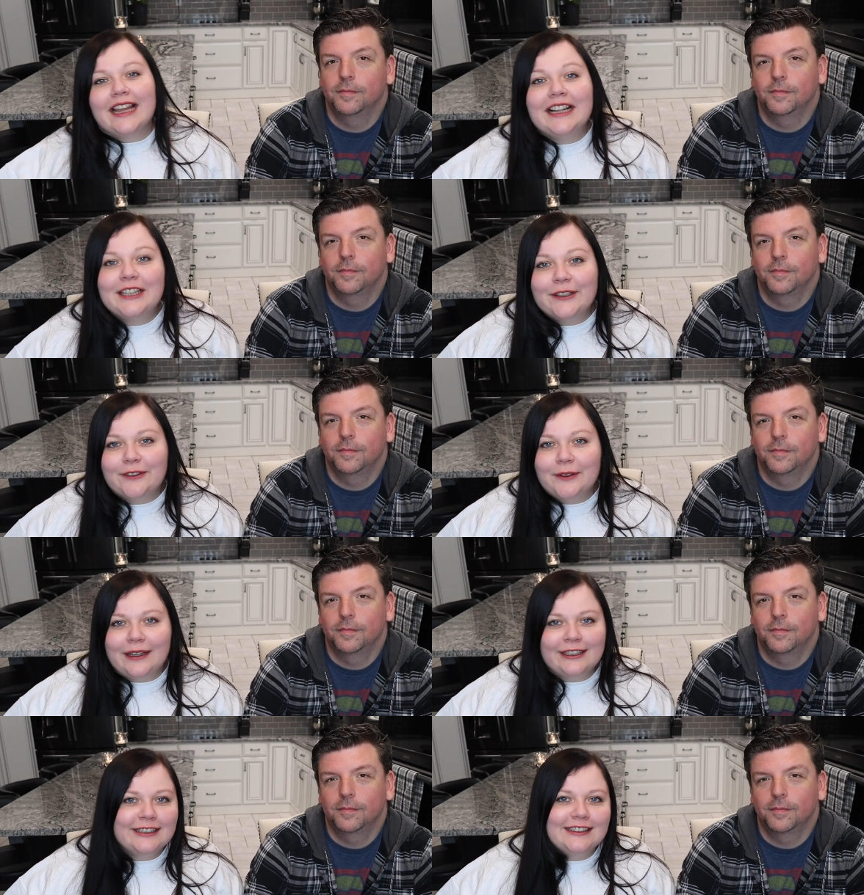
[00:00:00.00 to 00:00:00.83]
Speaker 1: Thank you for
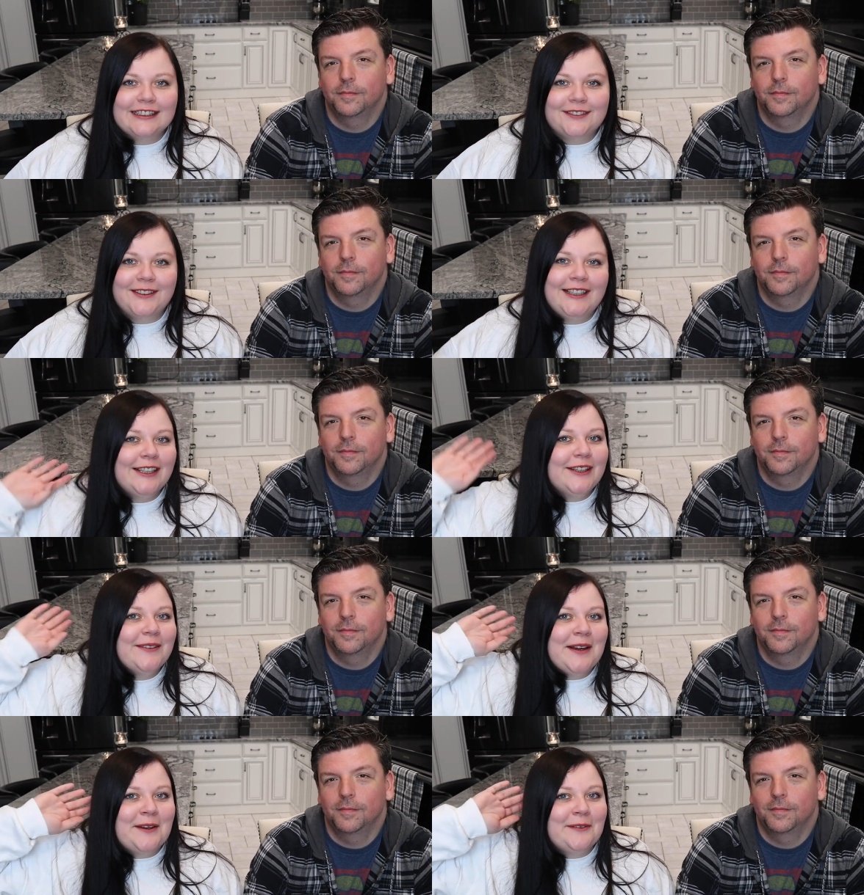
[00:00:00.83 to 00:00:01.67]
watching this
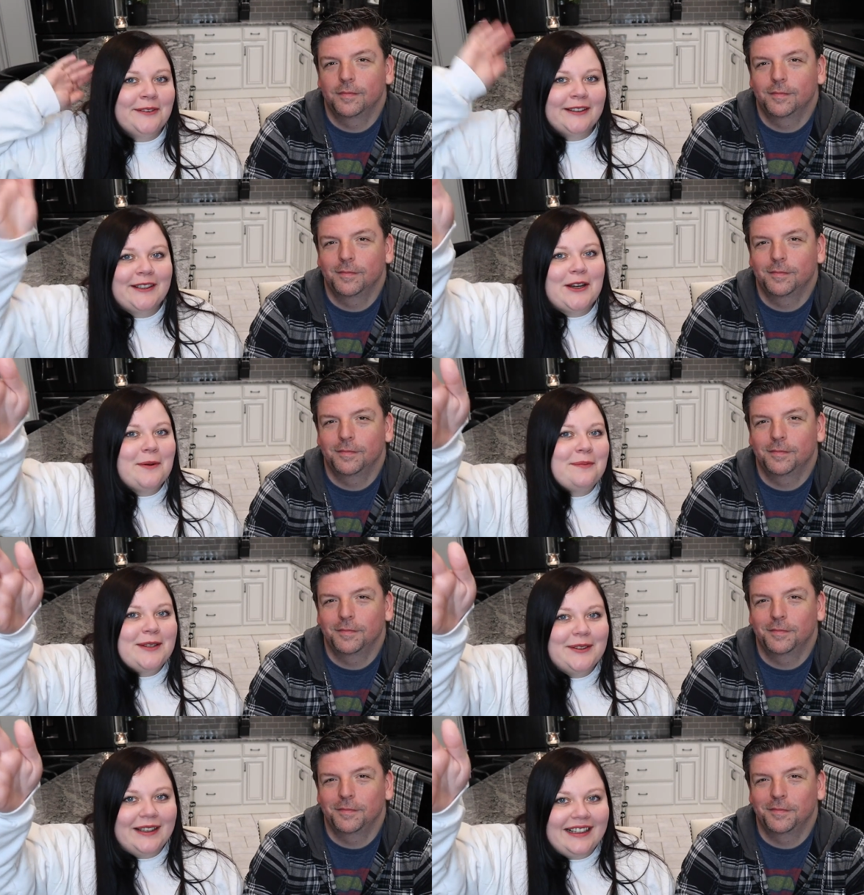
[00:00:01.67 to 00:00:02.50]
video. I really
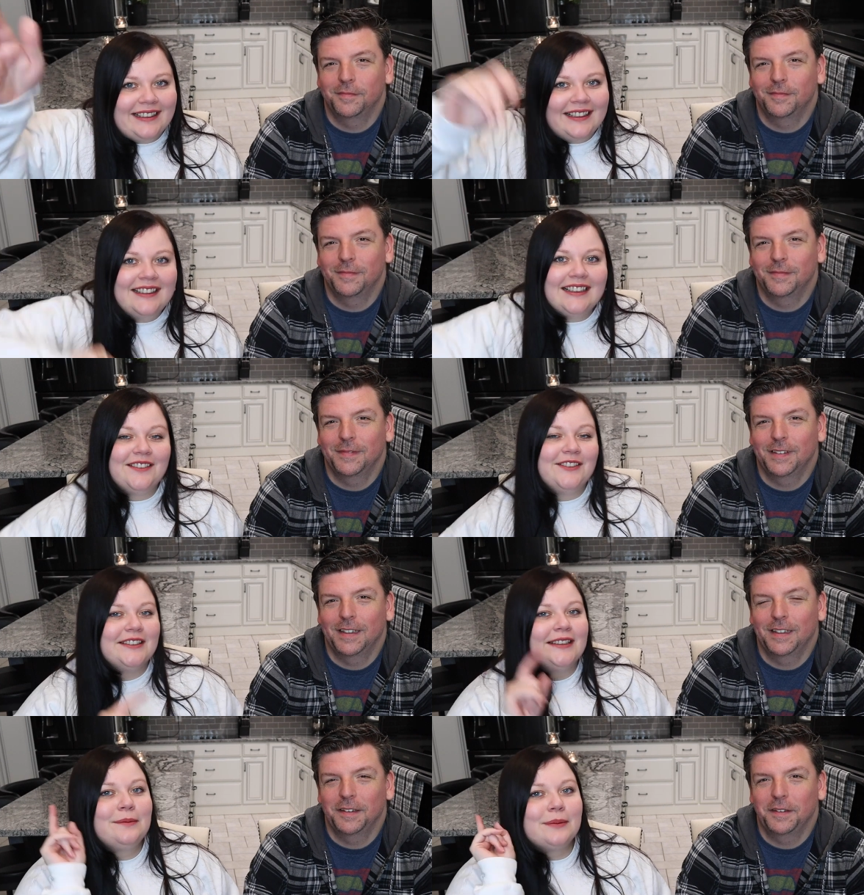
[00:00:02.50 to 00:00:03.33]
hoped you like it. If
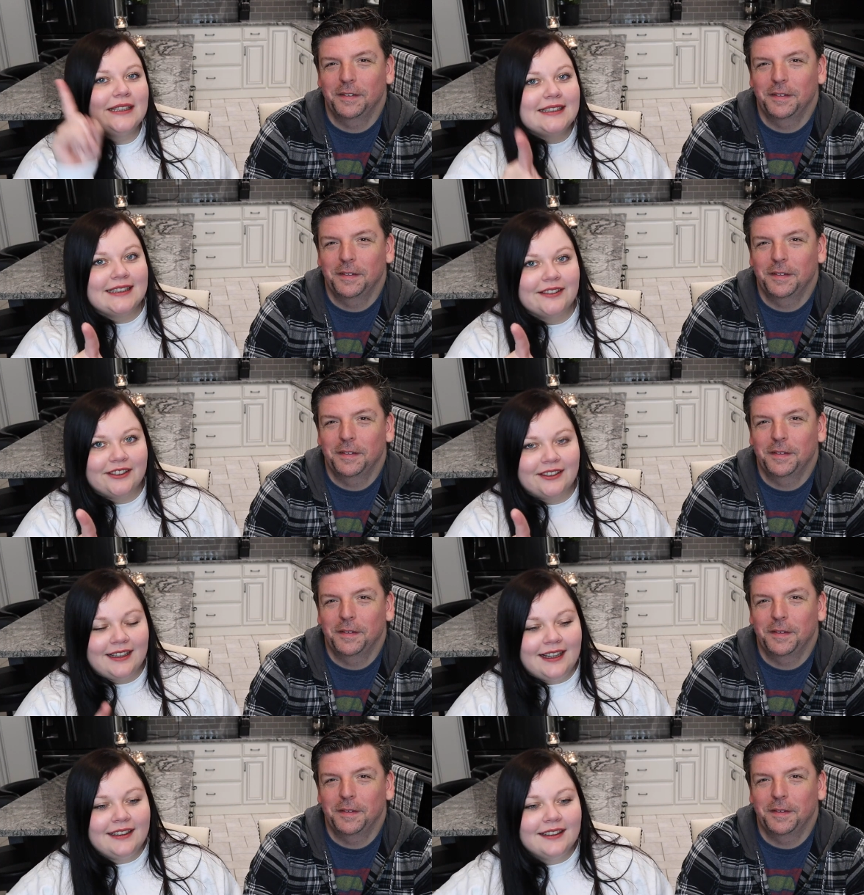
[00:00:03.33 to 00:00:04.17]
you did, please give it a
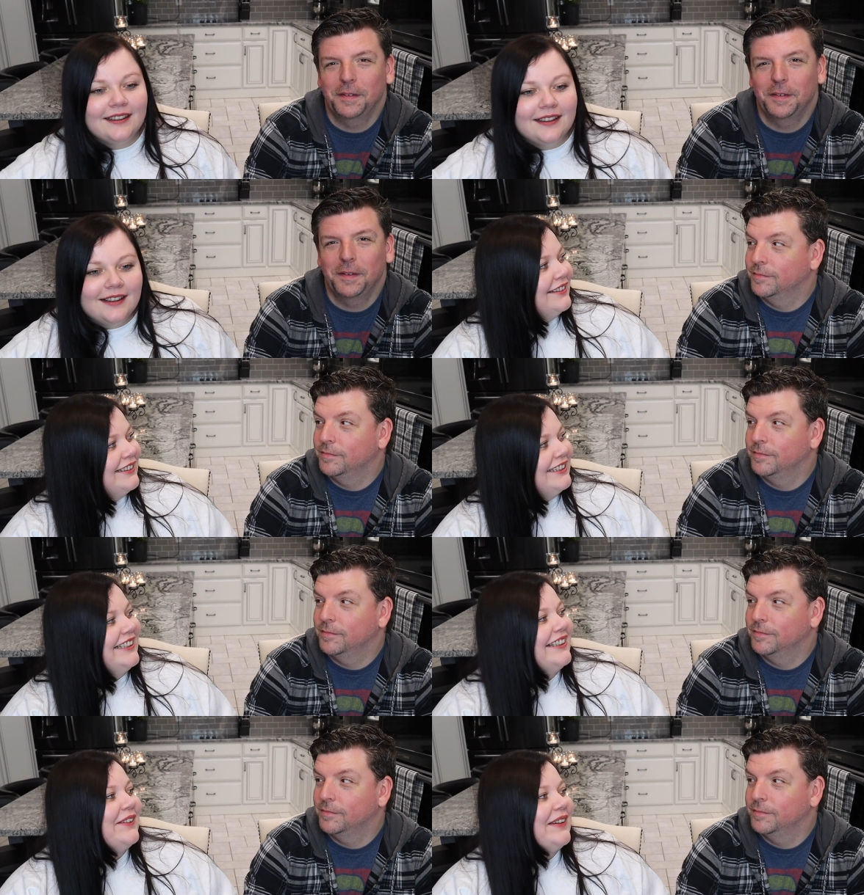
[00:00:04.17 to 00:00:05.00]
like.
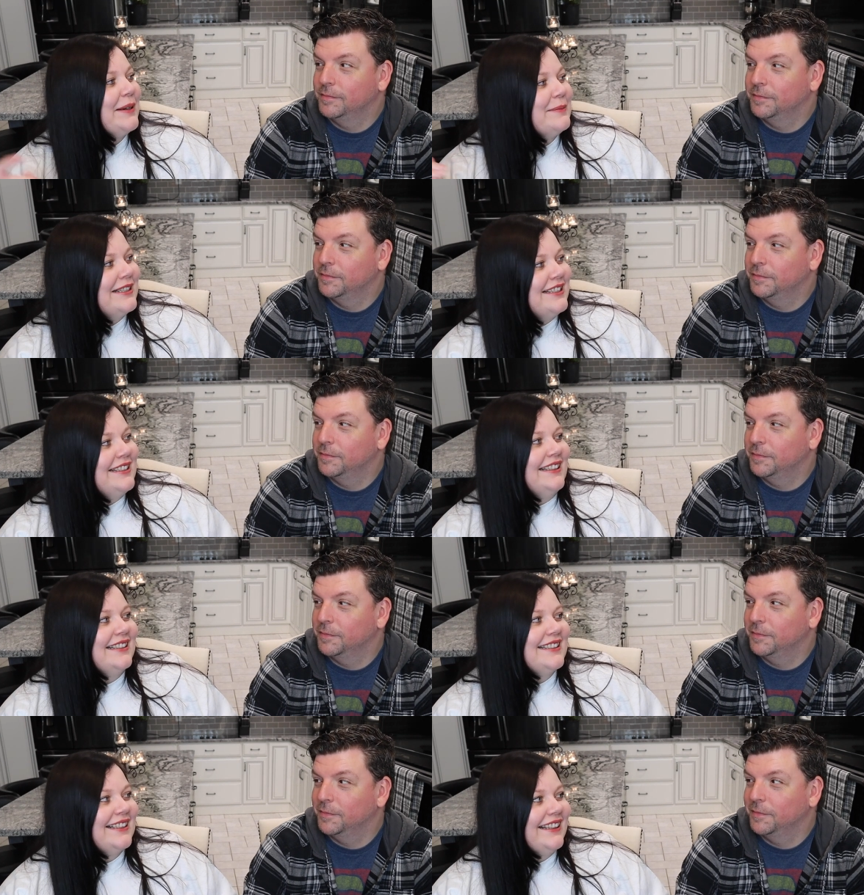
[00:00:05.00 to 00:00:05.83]
So you can get a bunch of
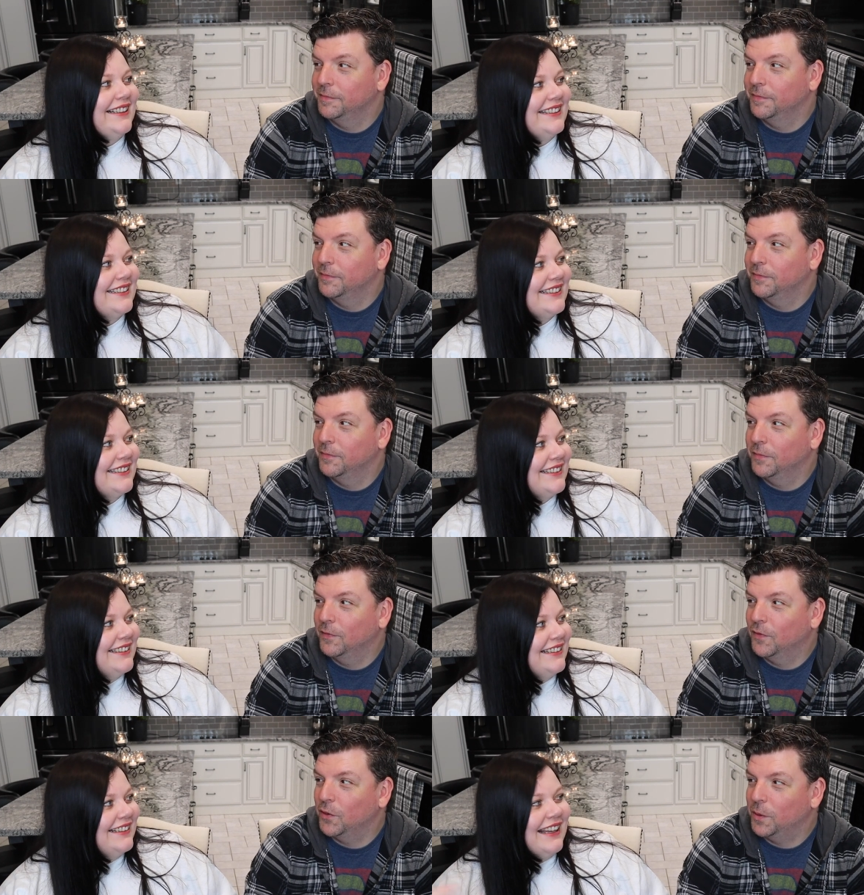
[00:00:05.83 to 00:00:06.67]
dislikes.
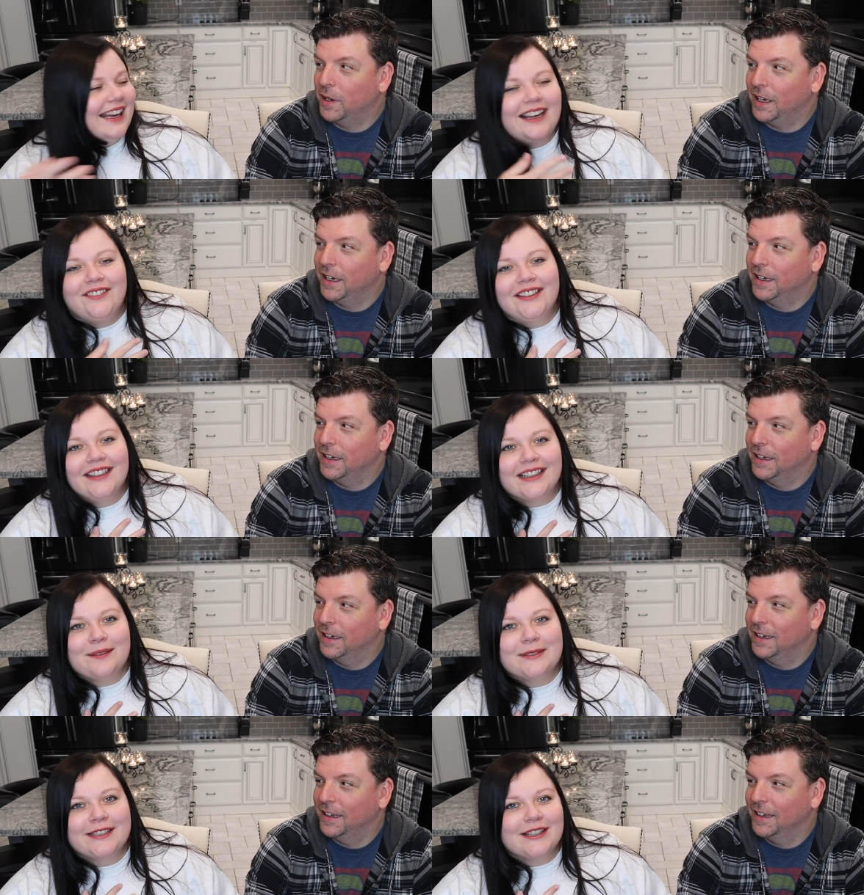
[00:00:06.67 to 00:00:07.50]
For why? I feel like
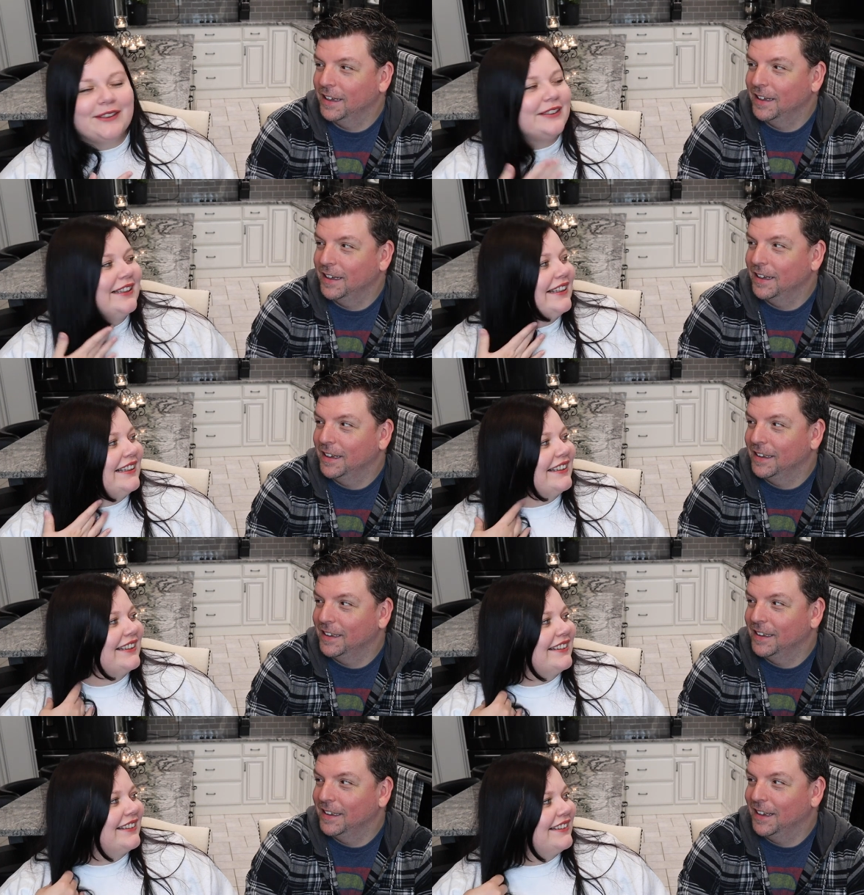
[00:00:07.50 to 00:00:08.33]
I'm so like...